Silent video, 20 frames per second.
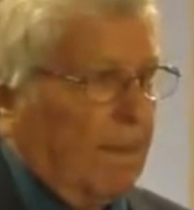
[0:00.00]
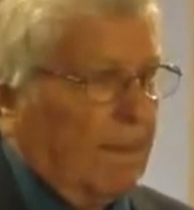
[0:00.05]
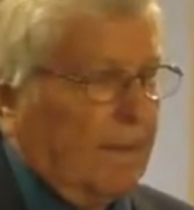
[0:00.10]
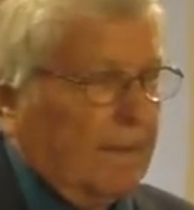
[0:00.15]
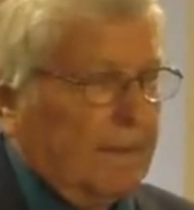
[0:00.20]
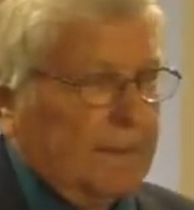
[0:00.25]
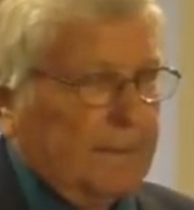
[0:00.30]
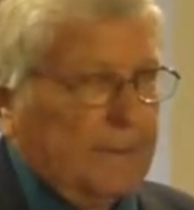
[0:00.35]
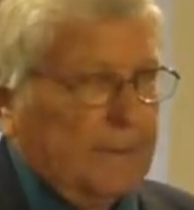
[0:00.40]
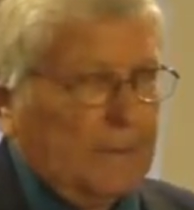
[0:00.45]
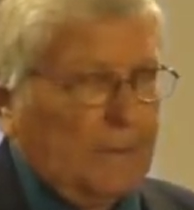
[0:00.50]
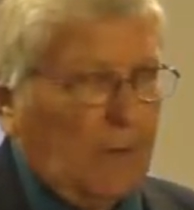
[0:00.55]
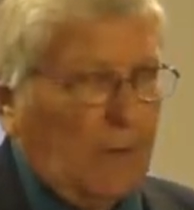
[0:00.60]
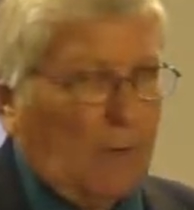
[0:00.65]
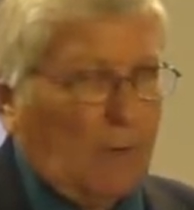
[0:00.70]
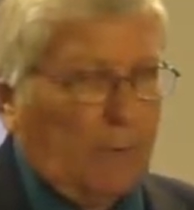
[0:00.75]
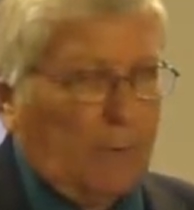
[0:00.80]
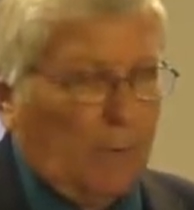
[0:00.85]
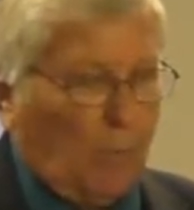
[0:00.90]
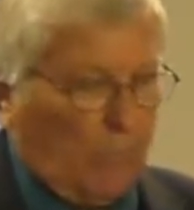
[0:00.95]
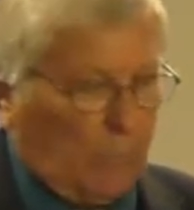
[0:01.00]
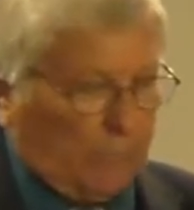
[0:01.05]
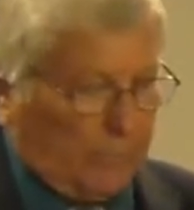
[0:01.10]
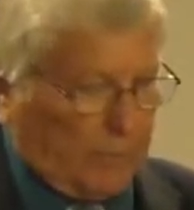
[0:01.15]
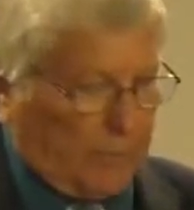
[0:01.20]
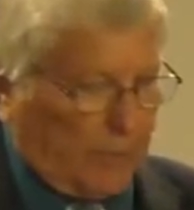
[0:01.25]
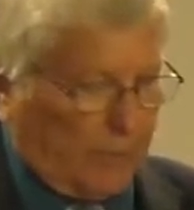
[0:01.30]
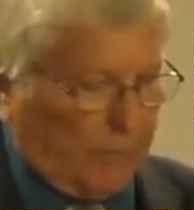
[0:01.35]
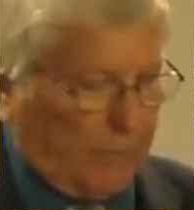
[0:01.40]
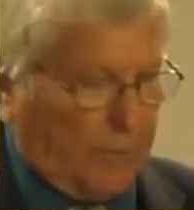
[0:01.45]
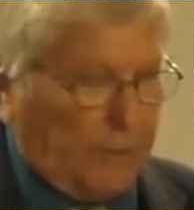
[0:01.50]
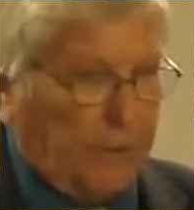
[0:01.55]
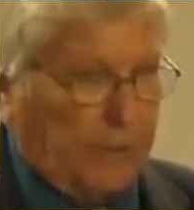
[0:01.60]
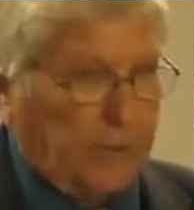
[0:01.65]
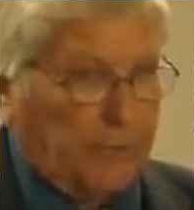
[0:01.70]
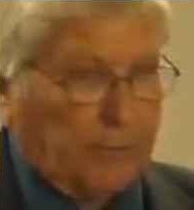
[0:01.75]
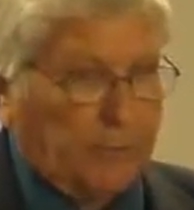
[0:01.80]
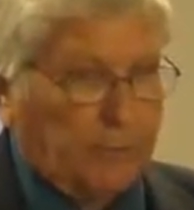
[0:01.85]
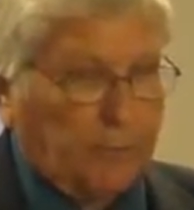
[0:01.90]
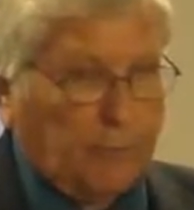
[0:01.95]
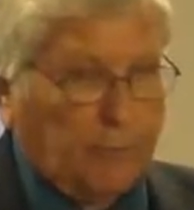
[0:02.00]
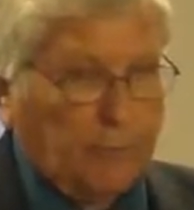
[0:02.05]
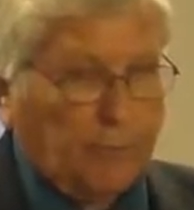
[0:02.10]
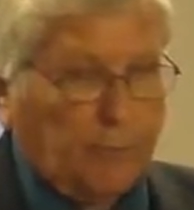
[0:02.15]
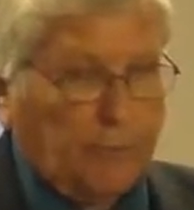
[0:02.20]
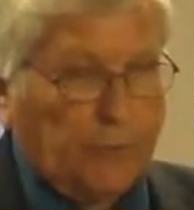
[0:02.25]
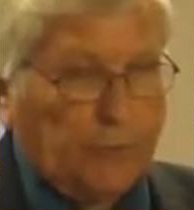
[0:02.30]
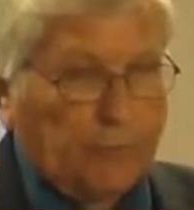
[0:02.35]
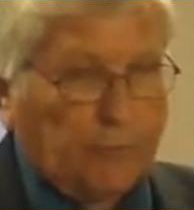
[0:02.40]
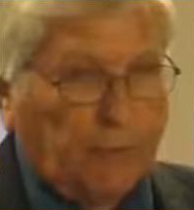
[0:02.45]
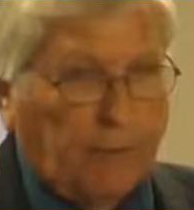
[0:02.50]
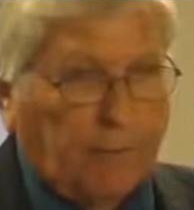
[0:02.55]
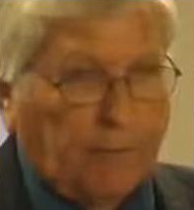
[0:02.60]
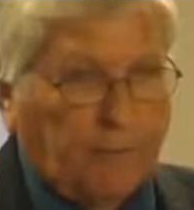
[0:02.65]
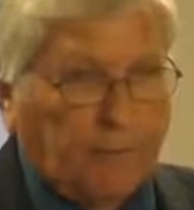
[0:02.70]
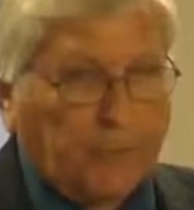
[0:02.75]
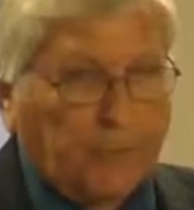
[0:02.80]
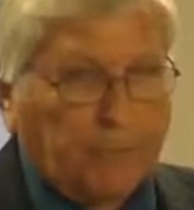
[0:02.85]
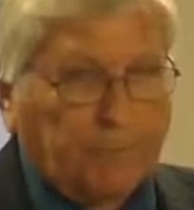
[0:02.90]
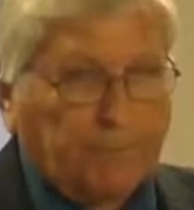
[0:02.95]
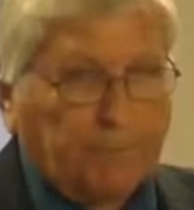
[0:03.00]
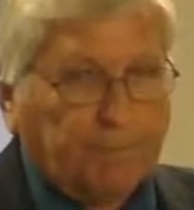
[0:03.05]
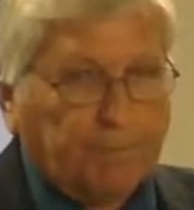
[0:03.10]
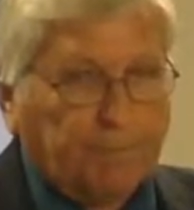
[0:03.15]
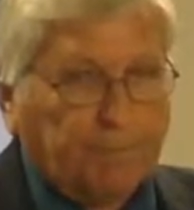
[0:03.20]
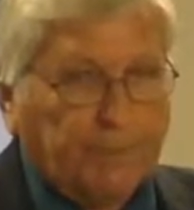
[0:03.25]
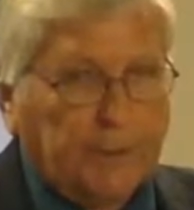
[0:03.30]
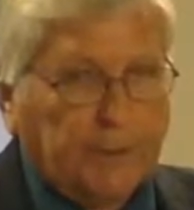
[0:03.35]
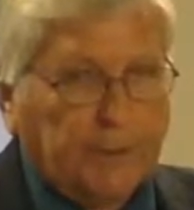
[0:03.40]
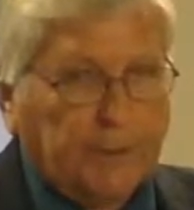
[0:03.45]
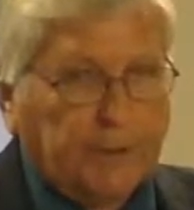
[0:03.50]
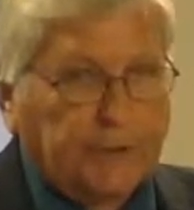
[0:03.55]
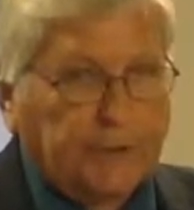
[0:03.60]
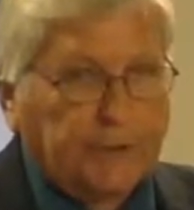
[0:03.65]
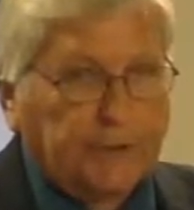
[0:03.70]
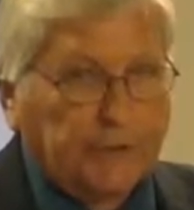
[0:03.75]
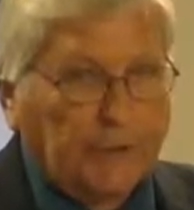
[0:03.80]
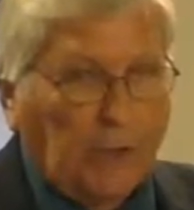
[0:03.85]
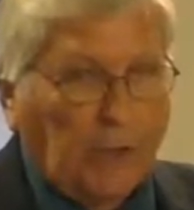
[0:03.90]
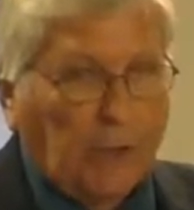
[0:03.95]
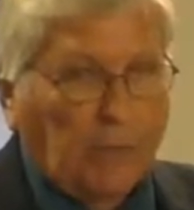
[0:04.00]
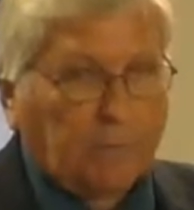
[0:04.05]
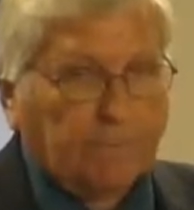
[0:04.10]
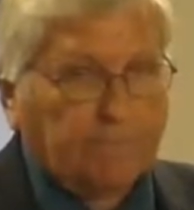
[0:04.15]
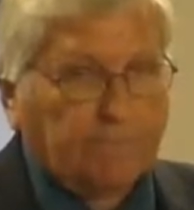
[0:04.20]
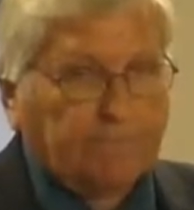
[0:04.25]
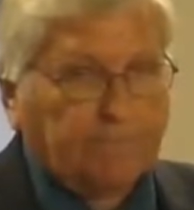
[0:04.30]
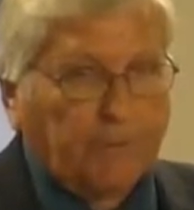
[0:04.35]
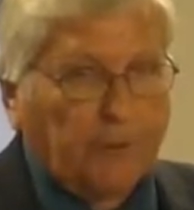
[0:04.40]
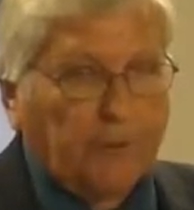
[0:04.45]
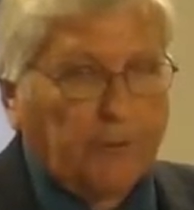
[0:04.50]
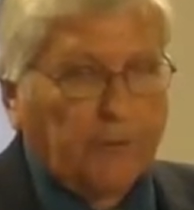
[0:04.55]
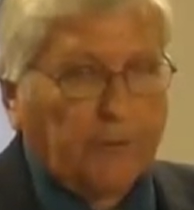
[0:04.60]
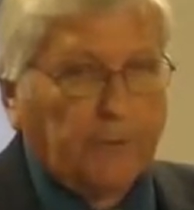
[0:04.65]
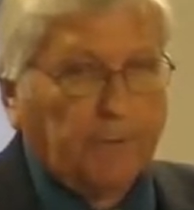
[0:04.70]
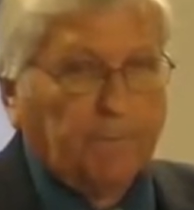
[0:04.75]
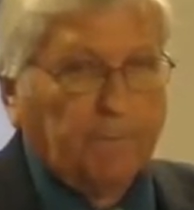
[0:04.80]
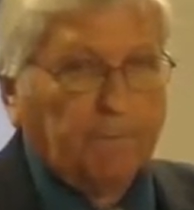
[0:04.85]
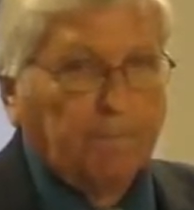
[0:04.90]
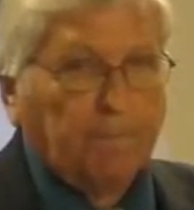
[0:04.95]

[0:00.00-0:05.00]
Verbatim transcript: This is taught, we won't cover it in the, with the scriptures, but this is taught further.